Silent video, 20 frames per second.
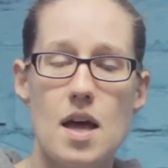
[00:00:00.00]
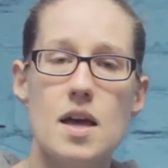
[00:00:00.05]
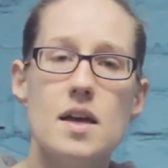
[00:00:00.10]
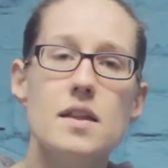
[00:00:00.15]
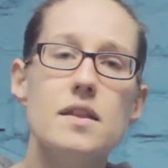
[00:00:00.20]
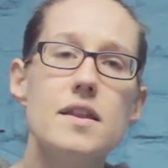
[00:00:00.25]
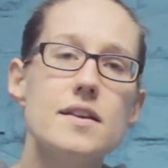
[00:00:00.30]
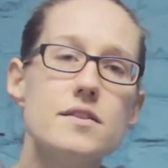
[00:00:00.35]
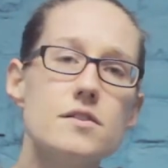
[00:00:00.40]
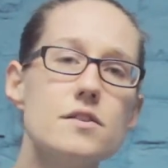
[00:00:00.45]

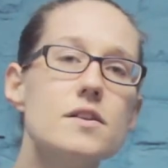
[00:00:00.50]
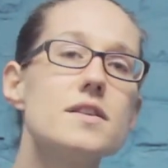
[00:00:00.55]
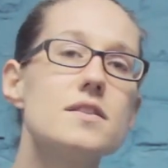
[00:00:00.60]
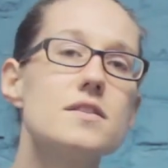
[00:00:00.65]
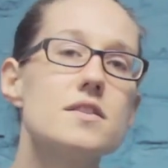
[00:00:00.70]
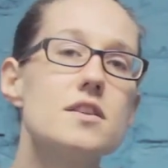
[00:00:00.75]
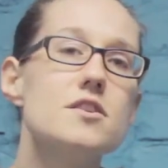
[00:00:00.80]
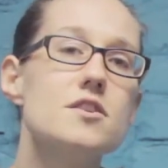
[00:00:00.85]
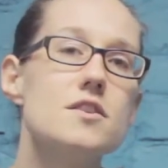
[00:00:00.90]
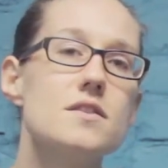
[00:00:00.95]
These are
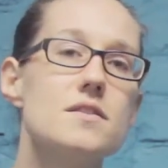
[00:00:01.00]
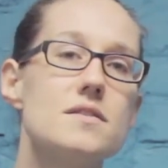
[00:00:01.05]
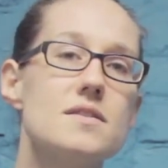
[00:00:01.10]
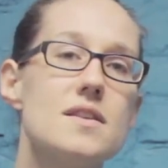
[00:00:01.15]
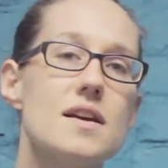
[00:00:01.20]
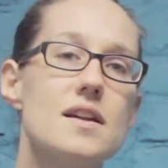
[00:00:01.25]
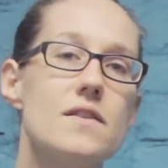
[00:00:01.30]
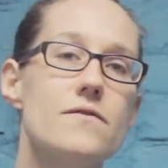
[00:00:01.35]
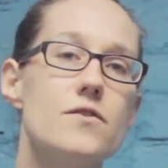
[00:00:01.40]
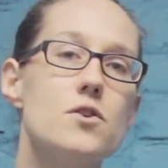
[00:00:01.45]
decisions
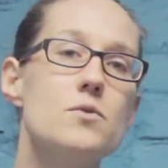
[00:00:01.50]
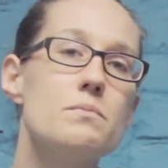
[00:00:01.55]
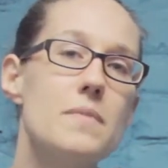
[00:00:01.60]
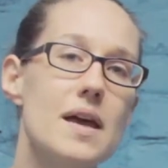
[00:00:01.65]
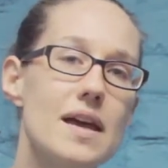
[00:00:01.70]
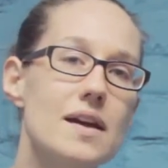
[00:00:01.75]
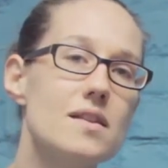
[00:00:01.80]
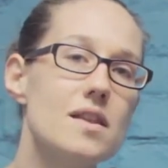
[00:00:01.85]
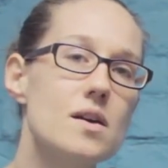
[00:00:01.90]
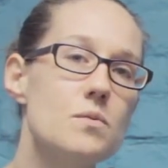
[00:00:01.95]
that if you
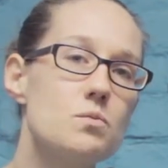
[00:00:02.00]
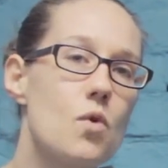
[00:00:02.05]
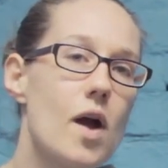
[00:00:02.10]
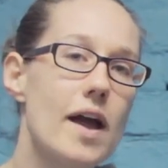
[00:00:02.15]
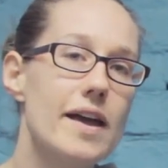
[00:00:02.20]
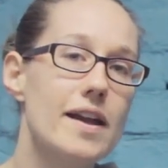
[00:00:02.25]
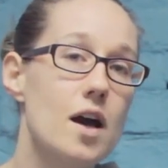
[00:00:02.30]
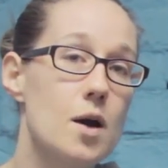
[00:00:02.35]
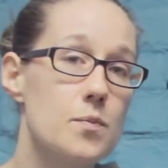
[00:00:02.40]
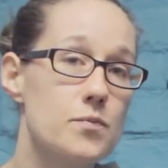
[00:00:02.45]
make them
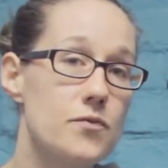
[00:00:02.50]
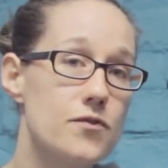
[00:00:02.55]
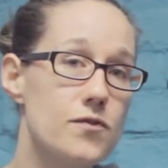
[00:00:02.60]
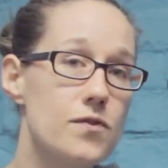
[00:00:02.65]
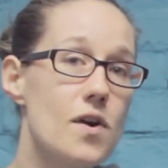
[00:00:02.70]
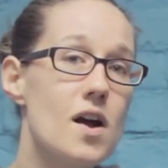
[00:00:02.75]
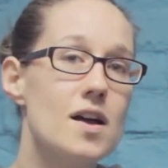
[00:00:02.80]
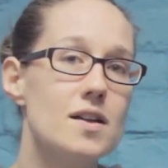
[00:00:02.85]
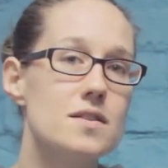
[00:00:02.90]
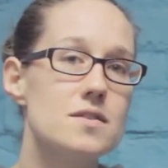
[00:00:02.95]
right up
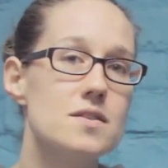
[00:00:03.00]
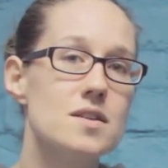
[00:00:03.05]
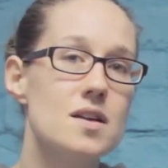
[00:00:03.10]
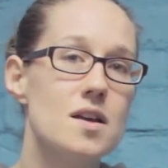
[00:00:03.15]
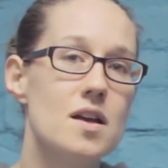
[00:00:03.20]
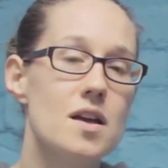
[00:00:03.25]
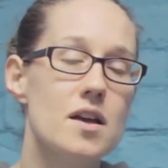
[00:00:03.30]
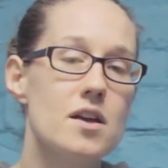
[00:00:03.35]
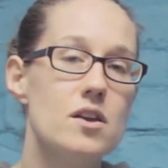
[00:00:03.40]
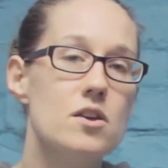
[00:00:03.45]
front,
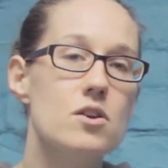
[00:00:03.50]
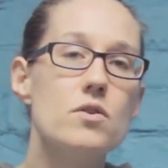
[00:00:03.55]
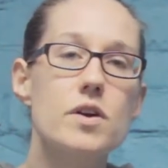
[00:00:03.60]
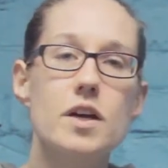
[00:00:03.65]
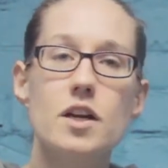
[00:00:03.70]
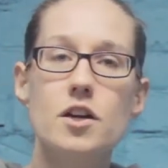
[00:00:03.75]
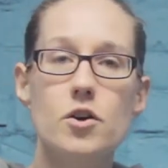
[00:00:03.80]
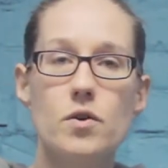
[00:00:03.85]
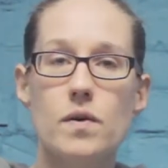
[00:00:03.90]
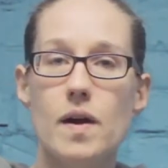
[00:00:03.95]
you
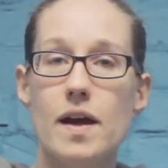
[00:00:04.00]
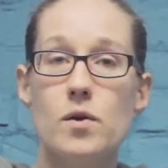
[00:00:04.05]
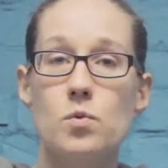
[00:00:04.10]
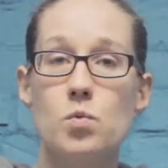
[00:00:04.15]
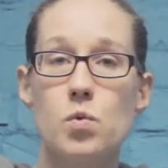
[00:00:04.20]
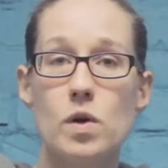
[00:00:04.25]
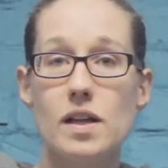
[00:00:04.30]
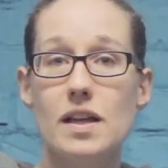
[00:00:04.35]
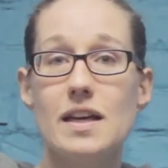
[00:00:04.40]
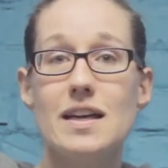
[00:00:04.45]
can create
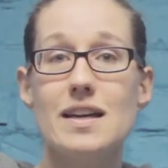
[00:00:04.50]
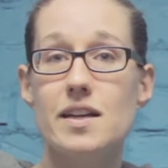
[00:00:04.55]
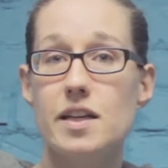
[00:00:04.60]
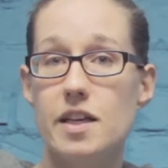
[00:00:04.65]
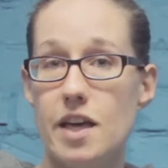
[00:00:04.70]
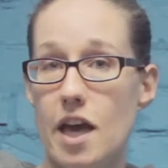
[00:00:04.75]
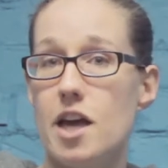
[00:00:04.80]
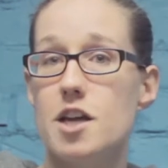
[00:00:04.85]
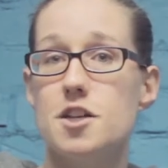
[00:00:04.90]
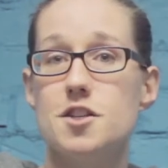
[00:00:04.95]
really
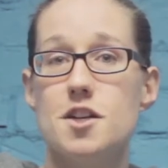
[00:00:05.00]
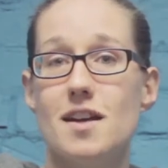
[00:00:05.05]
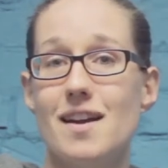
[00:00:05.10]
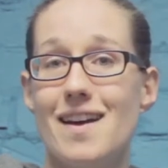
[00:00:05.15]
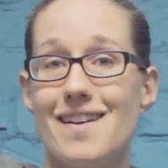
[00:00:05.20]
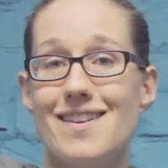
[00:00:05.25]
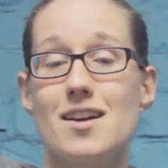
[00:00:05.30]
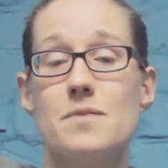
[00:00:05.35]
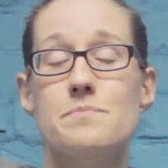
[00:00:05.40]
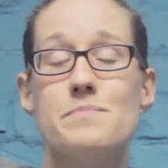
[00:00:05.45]
engaging
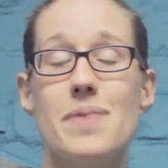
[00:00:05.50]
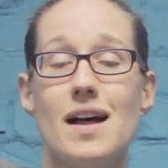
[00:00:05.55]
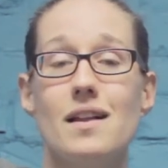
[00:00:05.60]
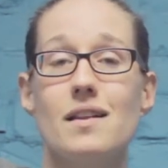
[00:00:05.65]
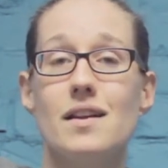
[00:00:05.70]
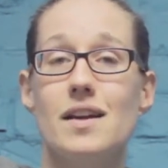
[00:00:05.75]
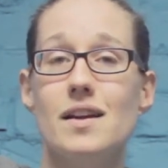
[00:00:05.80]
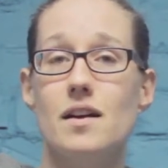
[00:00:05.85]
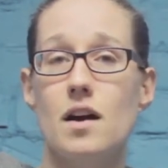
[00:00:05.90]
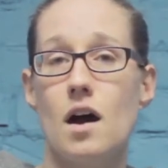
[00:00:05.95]
and
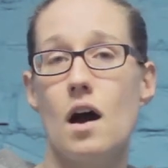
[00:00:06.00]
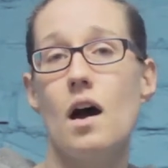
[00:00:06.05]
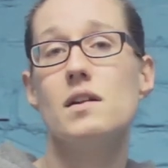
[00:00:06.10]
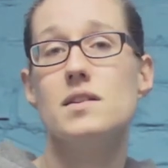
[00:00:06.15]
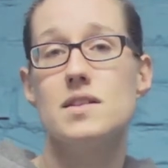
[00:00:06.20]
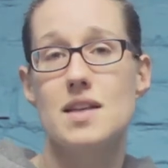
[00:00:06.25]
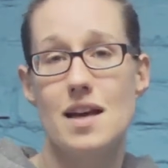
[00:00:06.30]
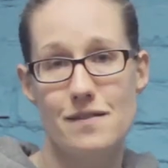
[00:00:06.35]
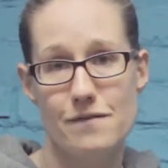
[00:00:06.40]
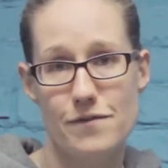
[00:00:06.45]
compelling
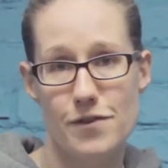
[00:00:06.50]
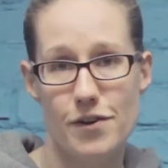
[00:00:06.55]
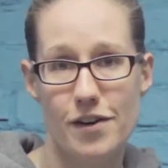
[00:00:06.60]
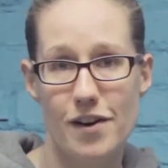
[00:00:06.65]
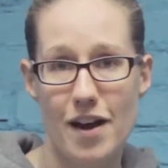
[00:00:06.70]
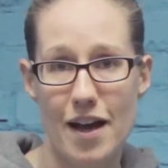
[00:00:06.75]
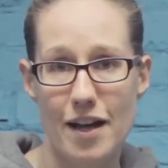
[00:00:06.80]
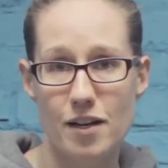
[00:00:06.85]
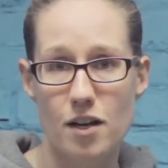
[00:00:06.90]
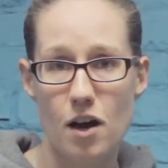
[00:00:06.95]
content for your
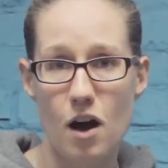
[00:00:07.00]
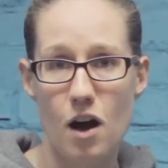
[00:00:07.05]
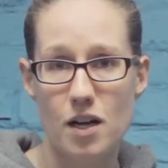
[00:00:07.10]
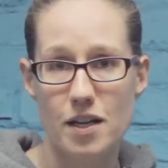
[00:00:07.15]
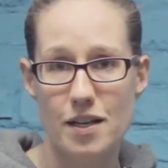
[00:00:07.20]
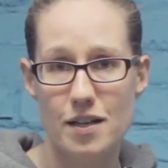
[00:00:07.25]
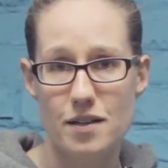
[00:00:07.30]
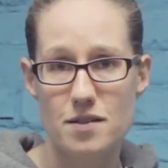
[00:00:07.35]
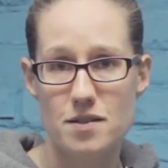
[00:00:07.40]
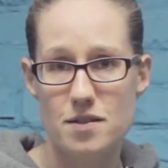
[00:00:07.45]
end
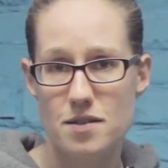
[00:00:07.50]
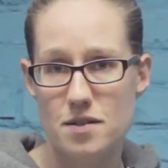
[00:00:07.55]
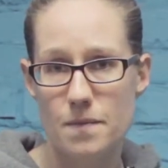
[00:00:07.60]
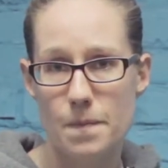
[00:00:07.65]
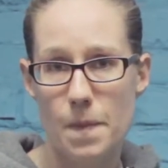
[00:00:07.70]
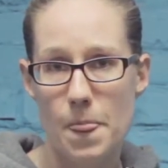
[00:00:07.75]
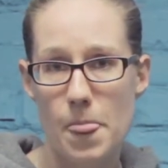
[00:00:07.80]
audience.